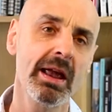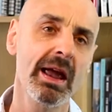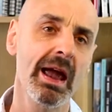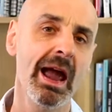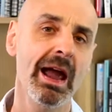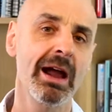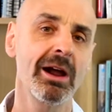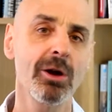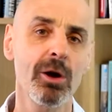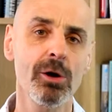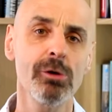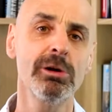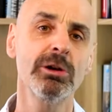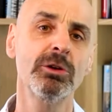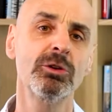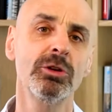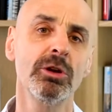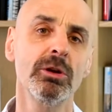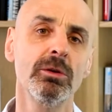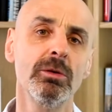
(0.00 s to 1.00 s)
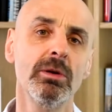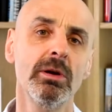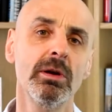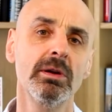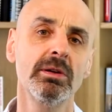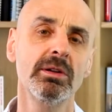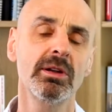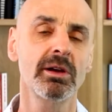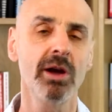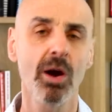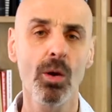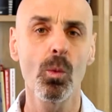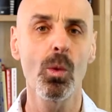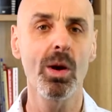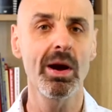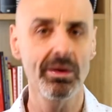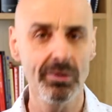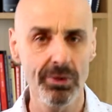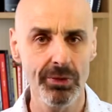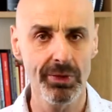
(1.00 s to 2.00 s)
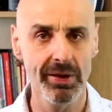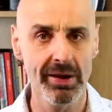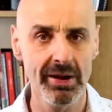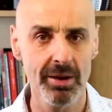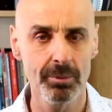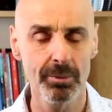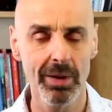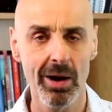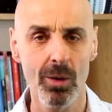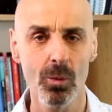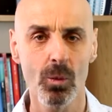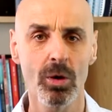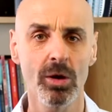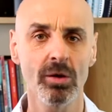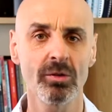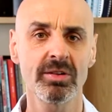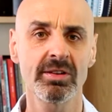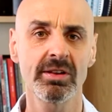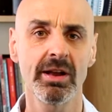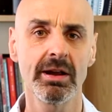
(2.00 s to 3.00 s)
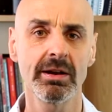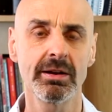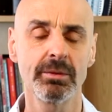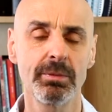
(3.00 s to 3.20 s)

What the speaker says: encourage you to go away and think about what I've said,